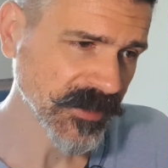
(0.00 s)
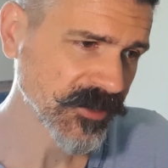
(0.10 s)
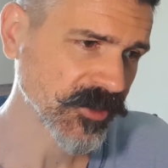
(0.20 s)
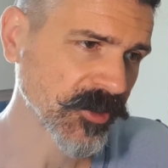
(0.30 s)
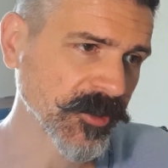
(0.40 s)

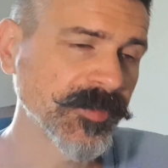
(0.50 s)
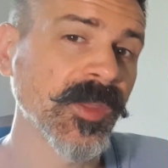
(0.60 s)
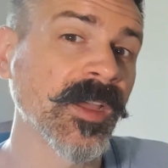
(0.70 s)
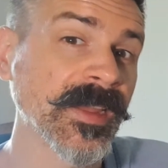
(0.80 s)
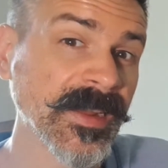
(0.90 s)
So
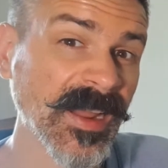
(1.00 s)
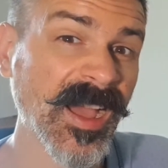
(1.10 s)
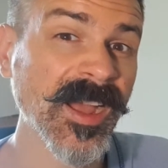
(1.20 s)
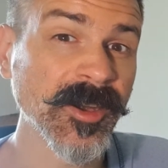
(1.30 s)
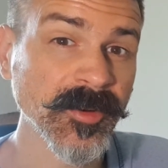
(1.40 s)
I get
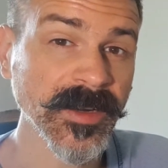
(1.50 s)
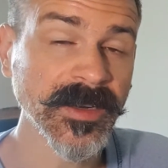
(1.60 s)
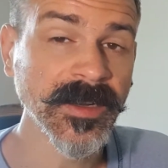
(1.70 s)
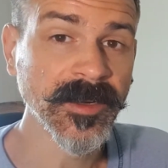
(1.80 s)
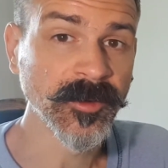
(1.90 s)

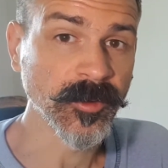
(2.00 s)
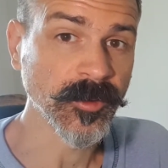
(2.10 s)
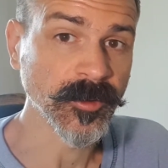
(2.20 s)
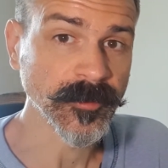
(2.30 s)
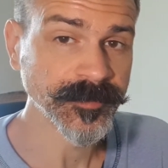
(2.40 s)
hungry,
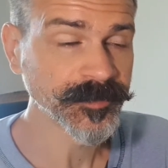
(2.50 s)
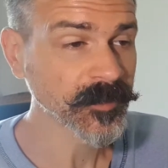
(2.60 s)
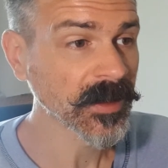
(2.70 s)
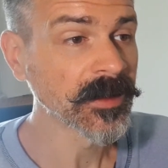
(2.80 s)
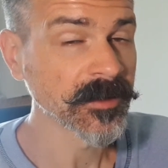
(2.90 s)
or
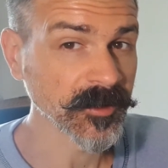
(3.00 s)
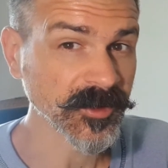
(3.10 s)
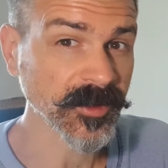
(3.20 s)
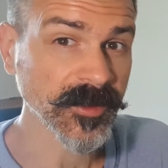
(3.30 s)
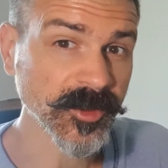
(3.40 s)

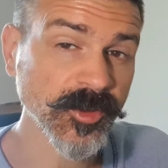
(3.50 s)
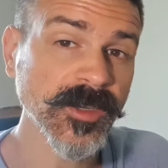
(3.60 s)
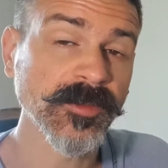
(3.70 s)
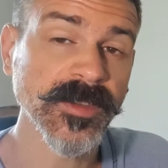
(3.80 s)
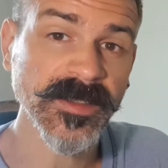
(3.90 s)
so the
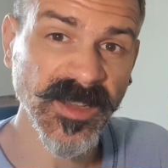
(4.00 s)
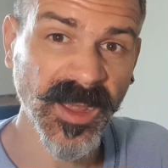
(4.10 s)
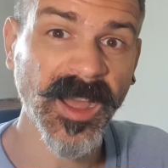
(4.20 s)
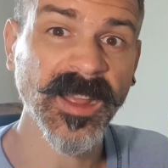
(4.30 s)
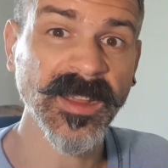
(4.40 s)
trigger is
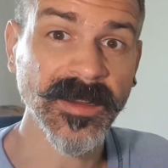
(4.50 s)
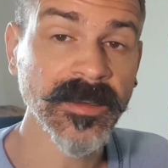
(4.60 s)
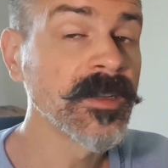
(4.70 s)
hunger.